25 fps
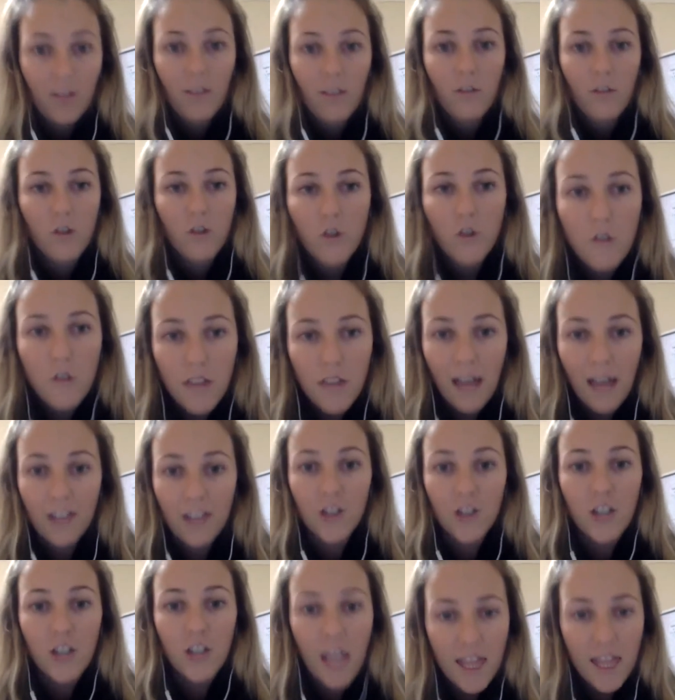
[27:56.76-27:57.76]
do
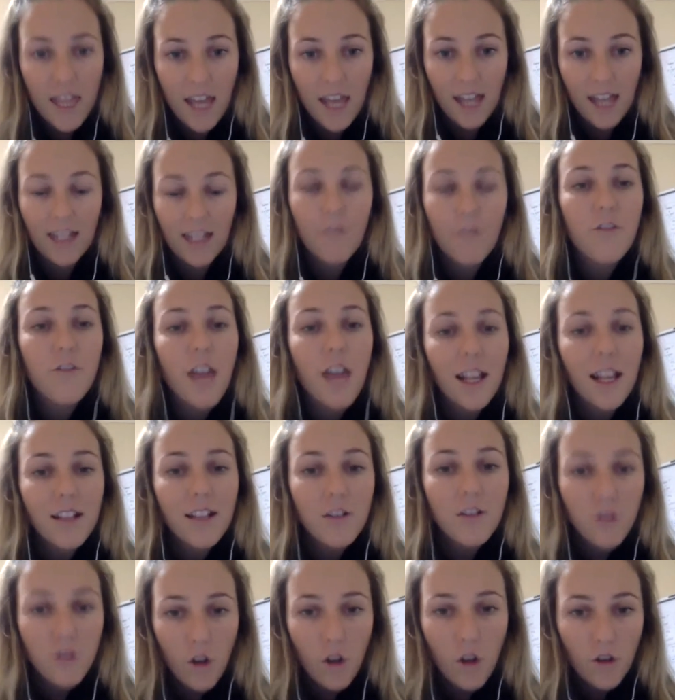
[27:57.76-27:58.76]
that. Share that. If that
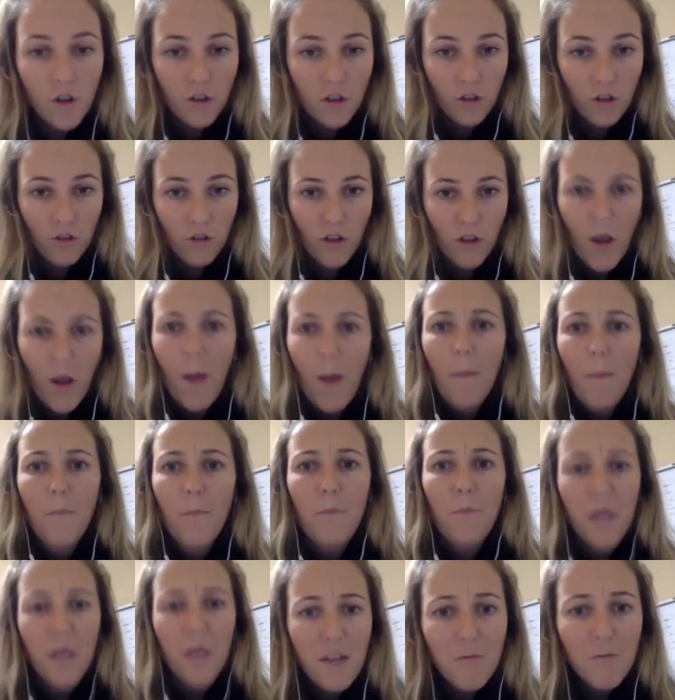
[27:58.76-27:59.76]
is not you,
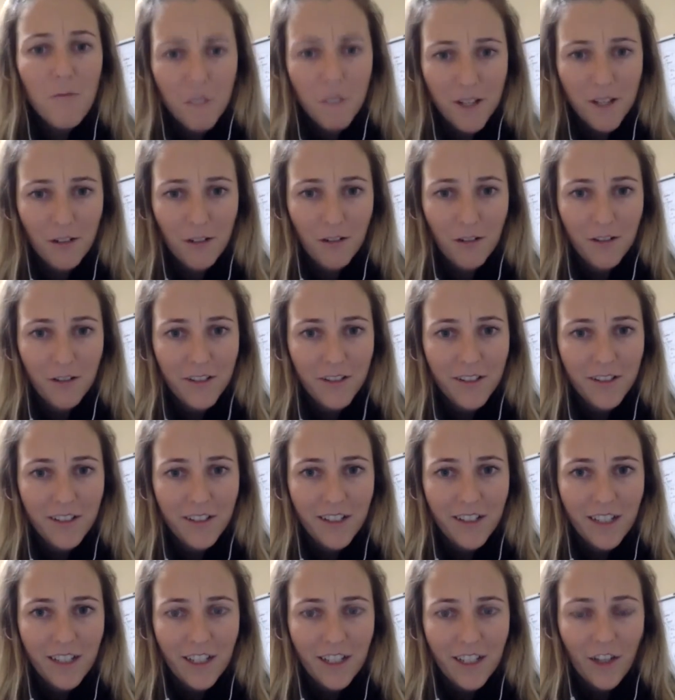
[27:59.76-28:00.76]
be real.
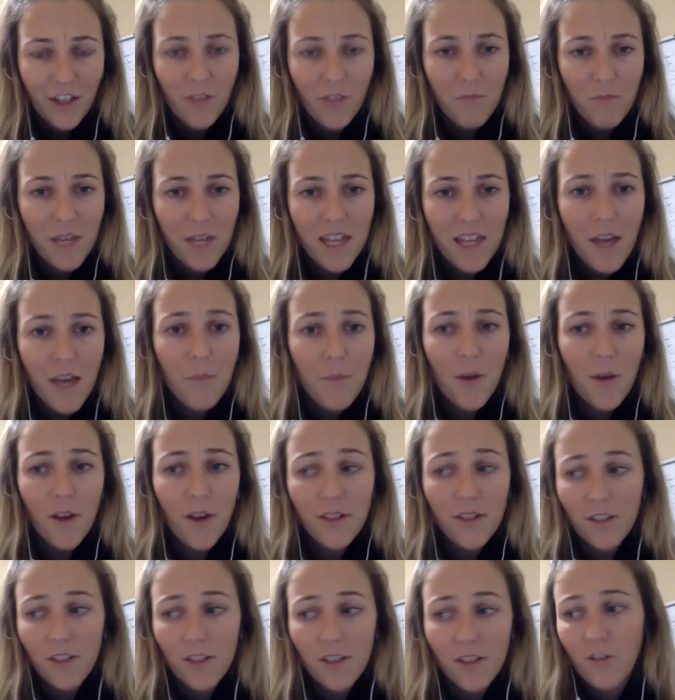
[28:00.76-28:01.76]
You know, be that
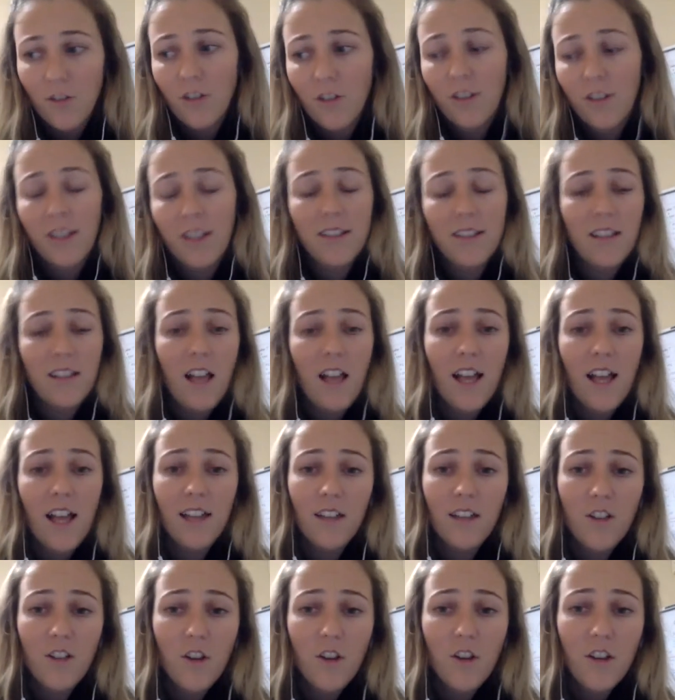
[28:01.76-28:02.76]
person who is like,
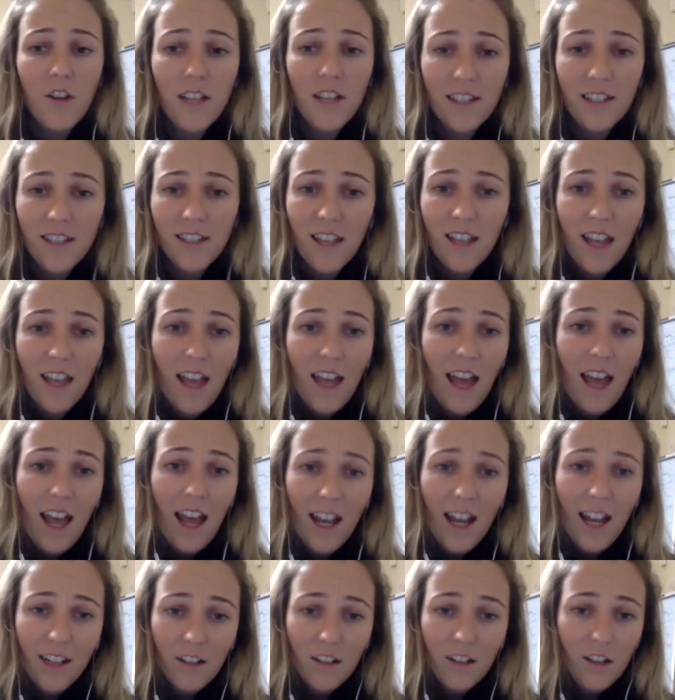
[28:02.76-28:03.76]
you know, it's
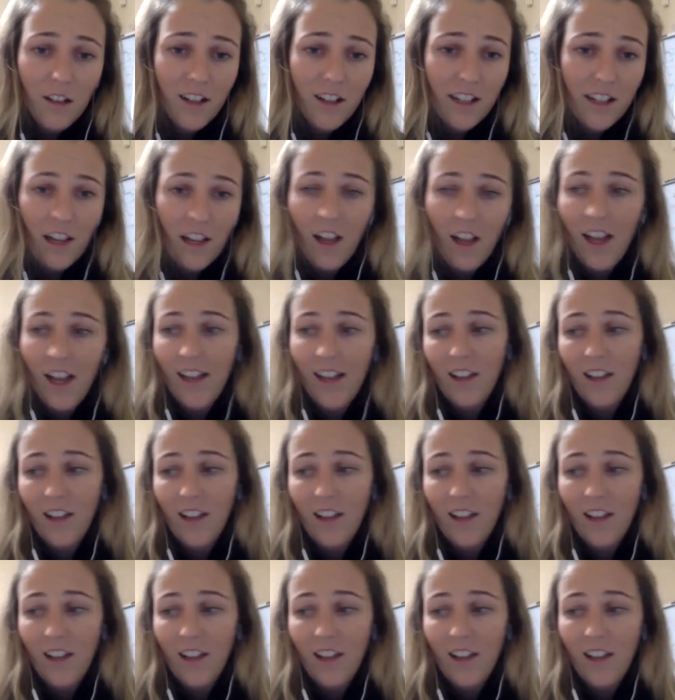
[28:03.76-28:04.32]
eight o'clock at night.